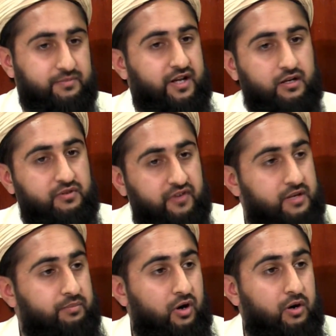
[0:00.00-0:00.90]
it might not be
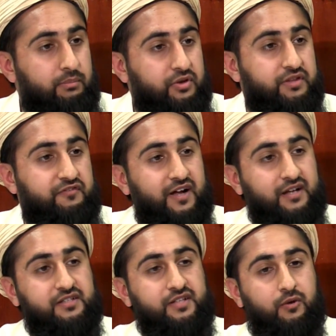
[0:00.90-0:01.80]
very important, but the
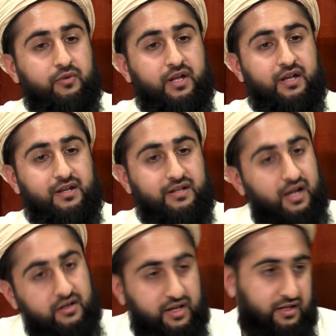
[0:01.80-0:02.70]
fact is that we are
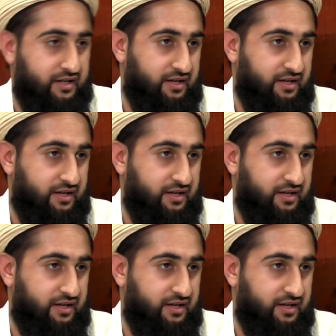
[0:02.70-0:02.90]
directly